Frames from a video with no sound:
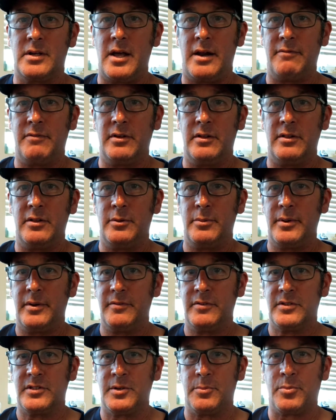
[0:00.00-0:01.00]
kind of a little bit of
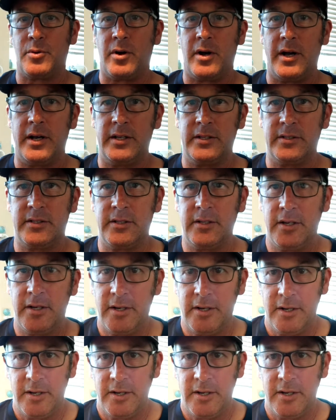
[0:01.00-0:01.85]
a surprise.